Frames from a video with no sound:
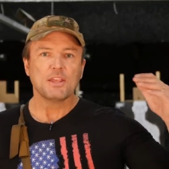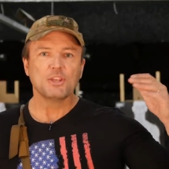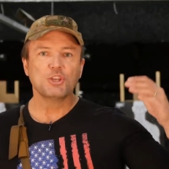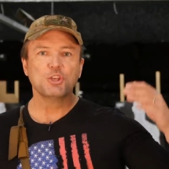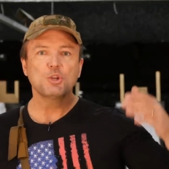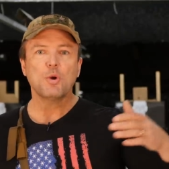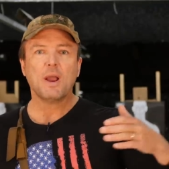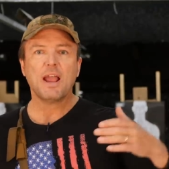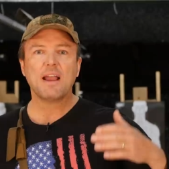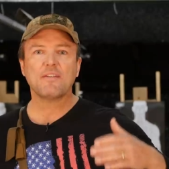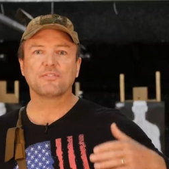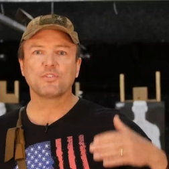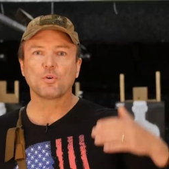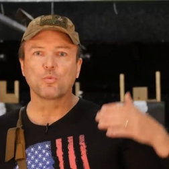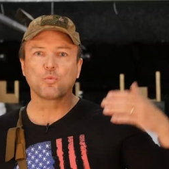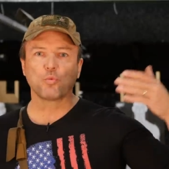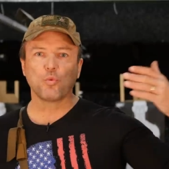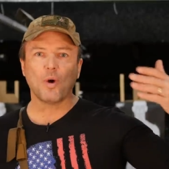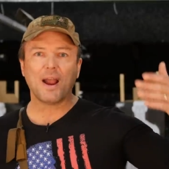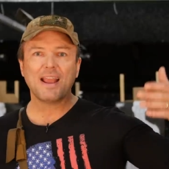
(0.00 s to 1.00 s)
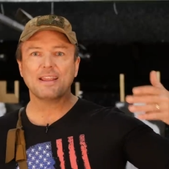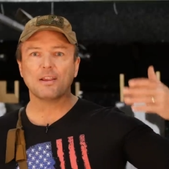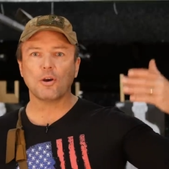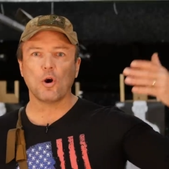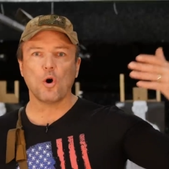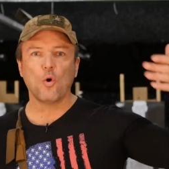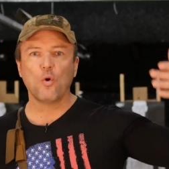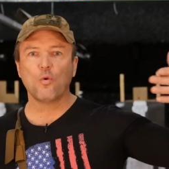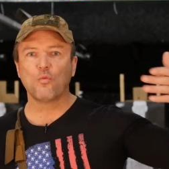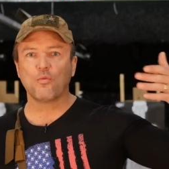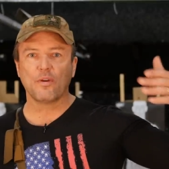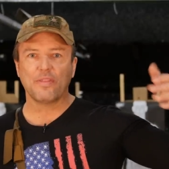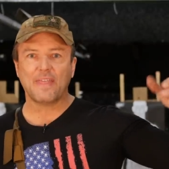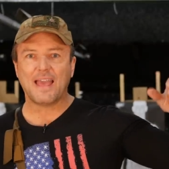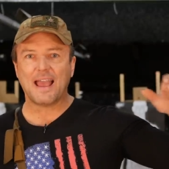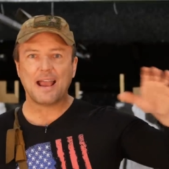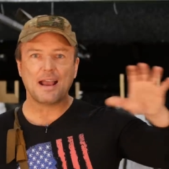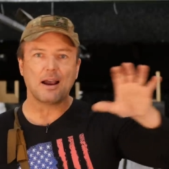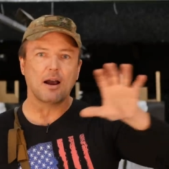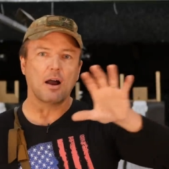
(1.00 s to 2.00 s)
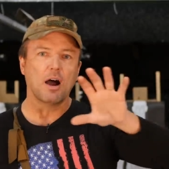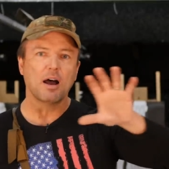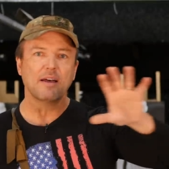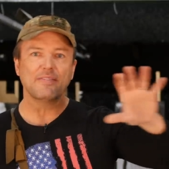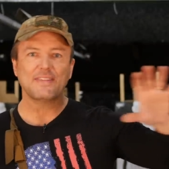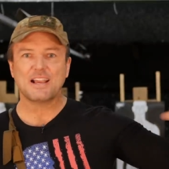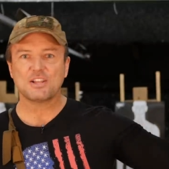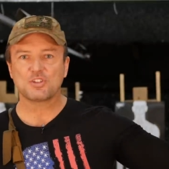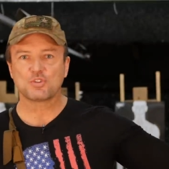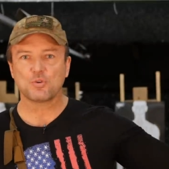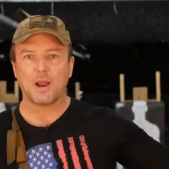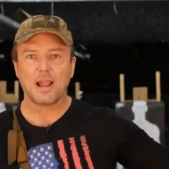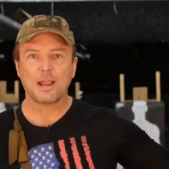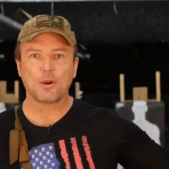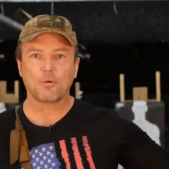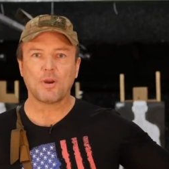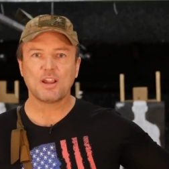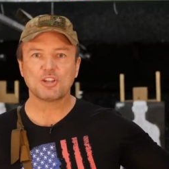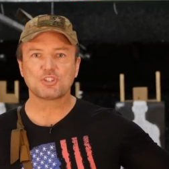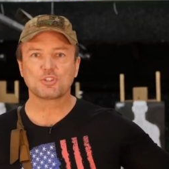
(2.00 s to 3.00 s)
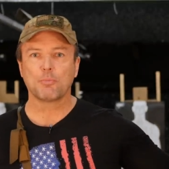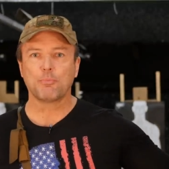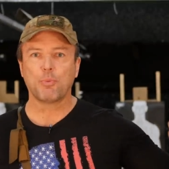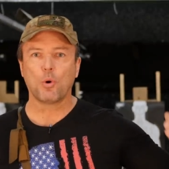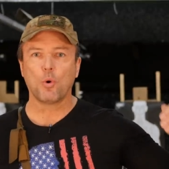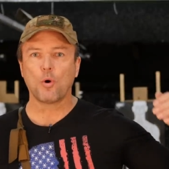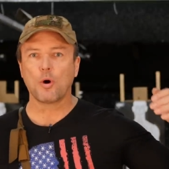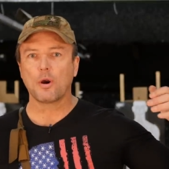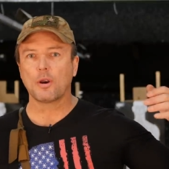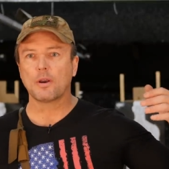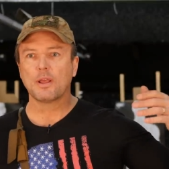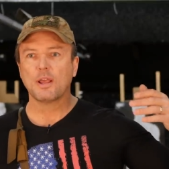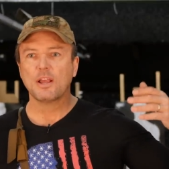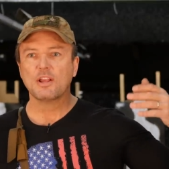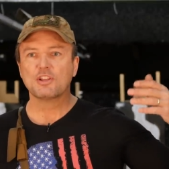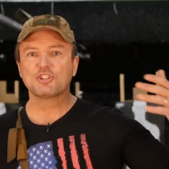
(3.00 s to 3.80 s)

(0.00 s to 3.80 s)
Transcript: you have to write over that on that dry eraser board